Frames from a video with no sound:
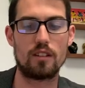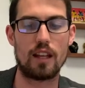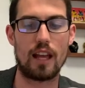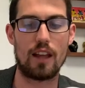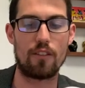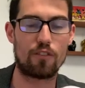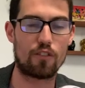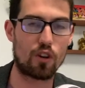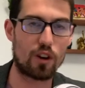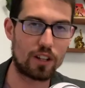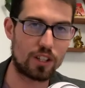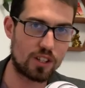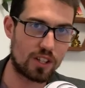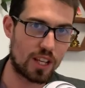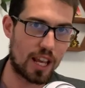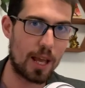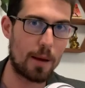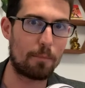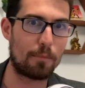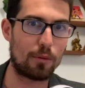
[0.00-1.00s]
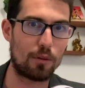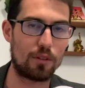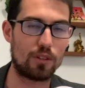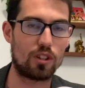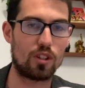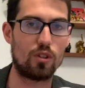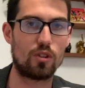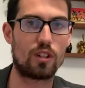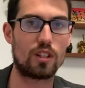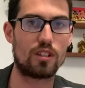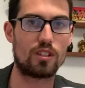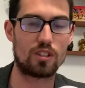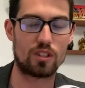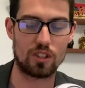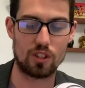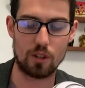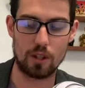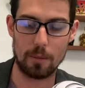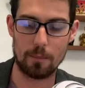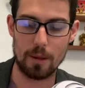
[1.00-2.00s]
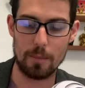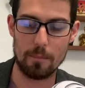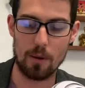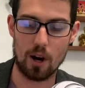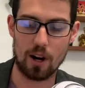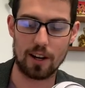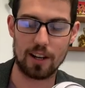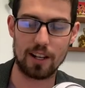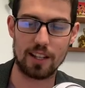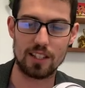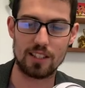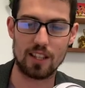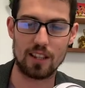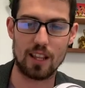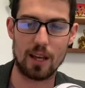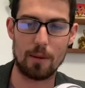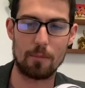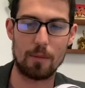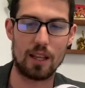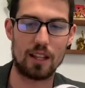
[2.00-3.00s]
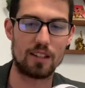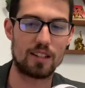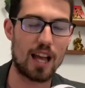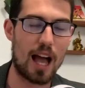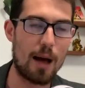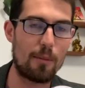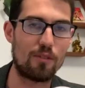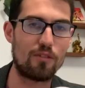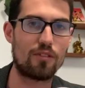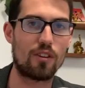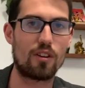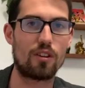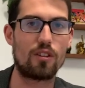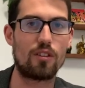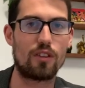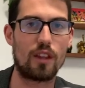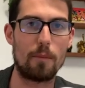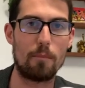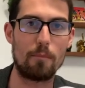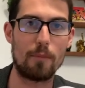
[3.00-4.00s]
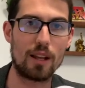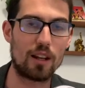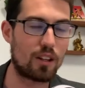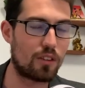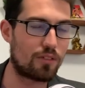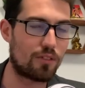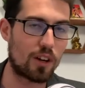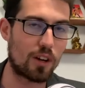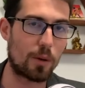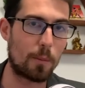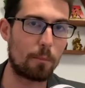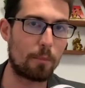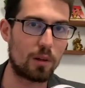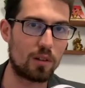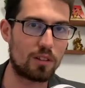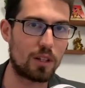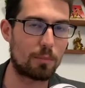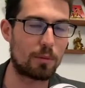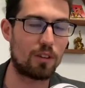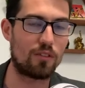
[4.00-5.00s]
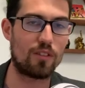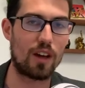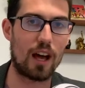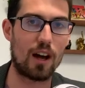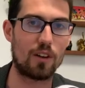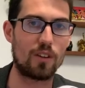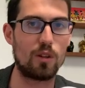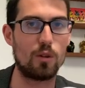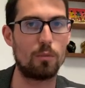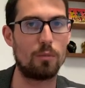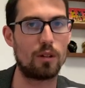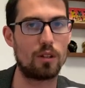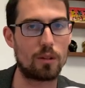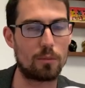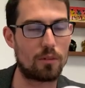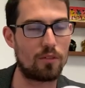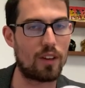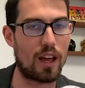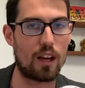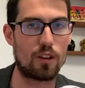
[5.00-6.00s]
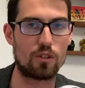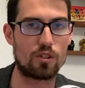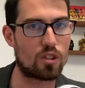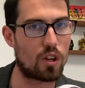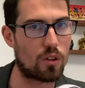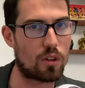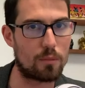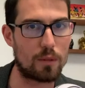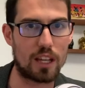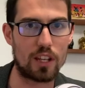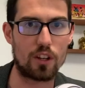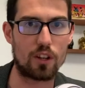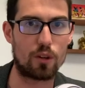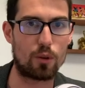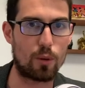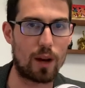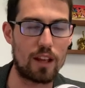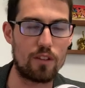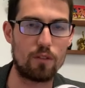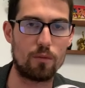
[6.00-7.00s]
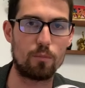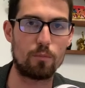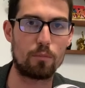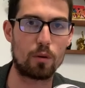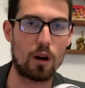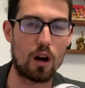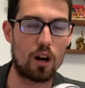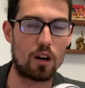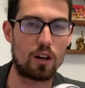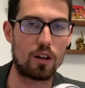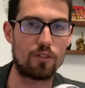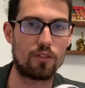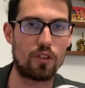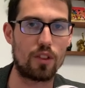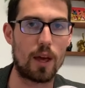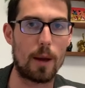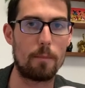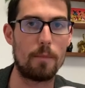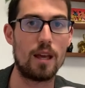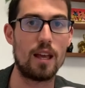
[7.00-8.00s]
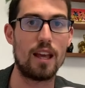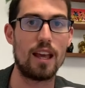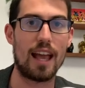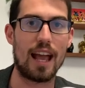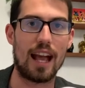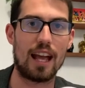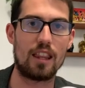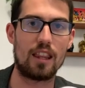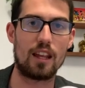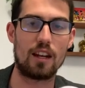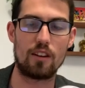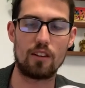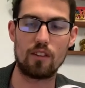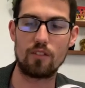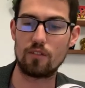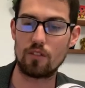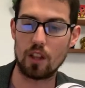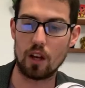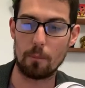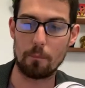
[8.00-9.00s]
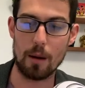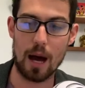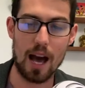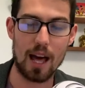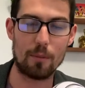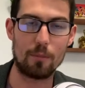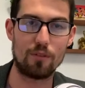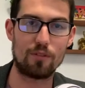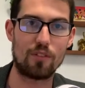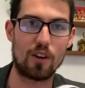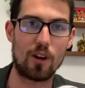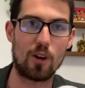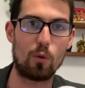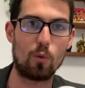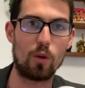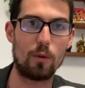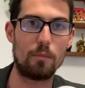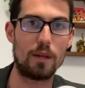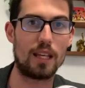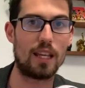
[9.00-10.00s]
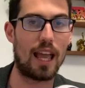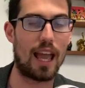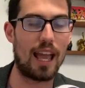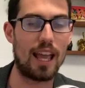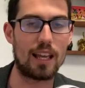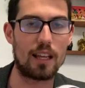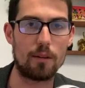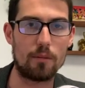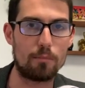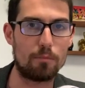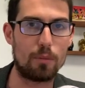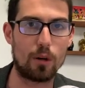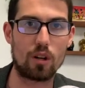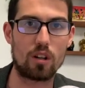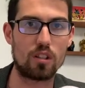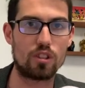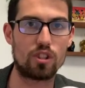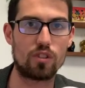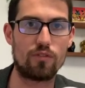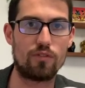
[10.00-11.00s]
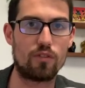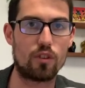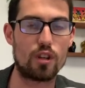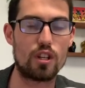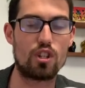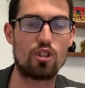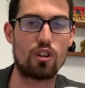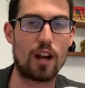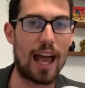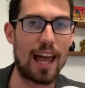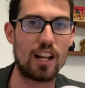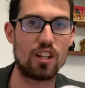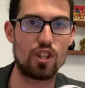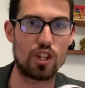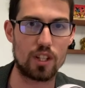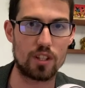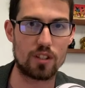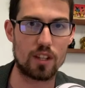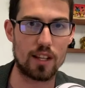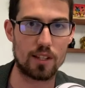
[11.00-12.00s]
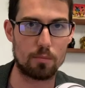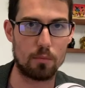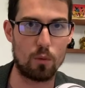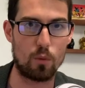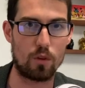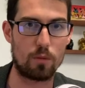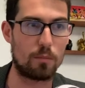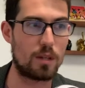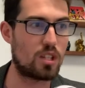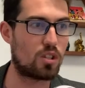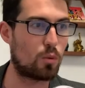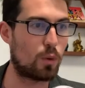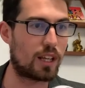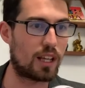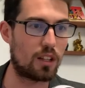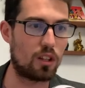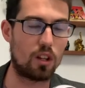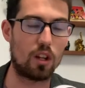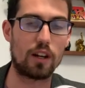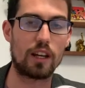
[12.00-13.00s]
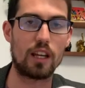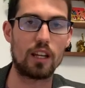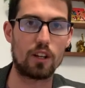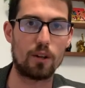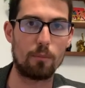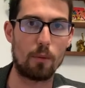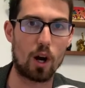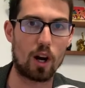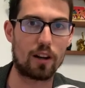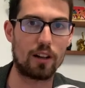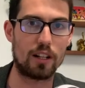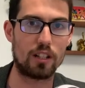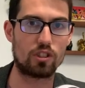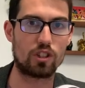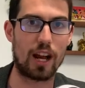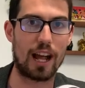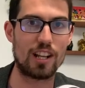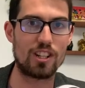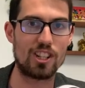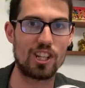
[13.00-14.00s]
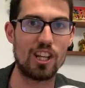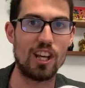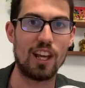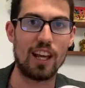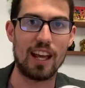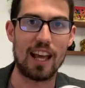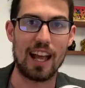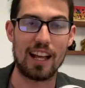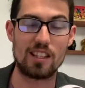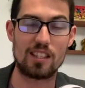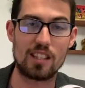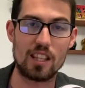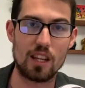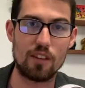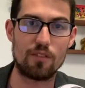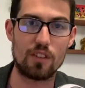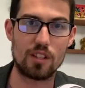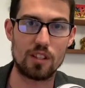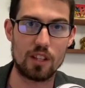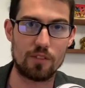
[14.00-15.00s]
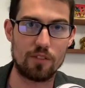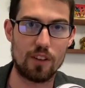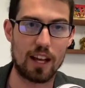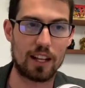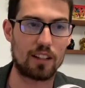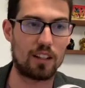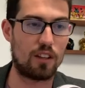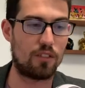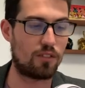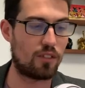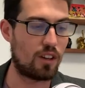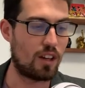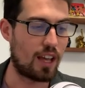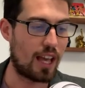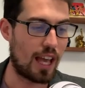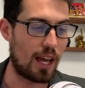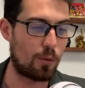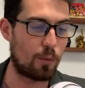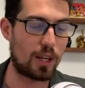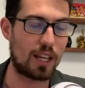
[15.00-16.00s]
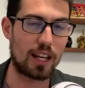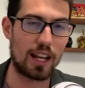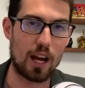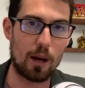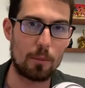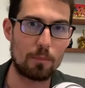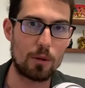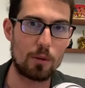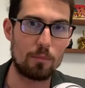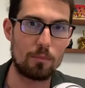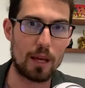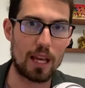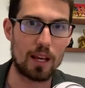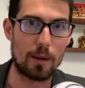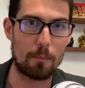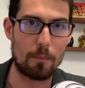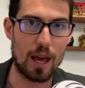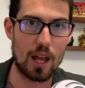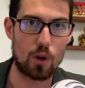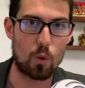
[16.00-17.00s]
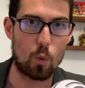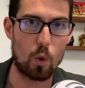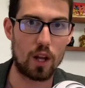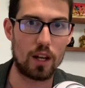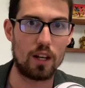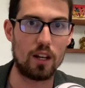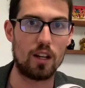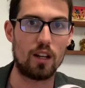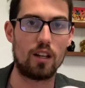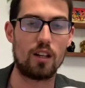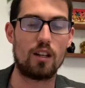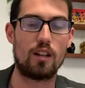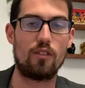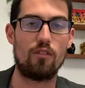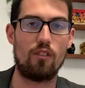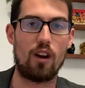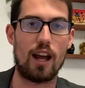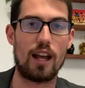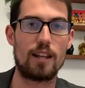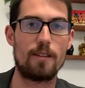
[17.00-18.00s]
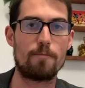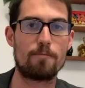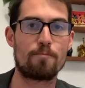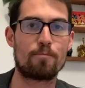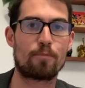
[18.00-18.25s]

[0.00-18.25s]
And for example, you could you could be marketing to them in top of funnel, then middle of funnel, build up the value, build up the value, show them that you're a great partner for them, and then the bottom of funnel would be, hey, book a free strategy assessment with me so we can look at your marketing strategy and see if it's effective, and we can help you make a better one, right?